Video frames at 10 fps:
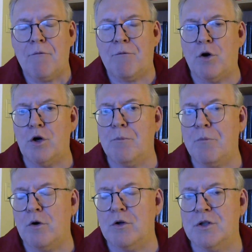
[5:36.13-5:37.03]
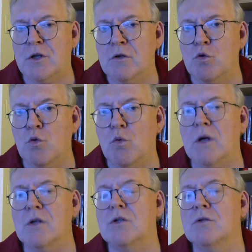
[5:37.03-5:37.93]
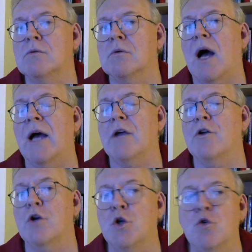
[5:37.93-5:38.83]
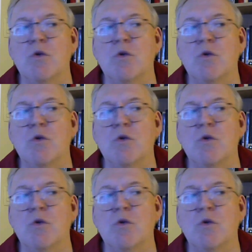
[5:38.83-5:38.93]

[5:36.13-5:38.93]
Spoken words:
the person who want to hire you,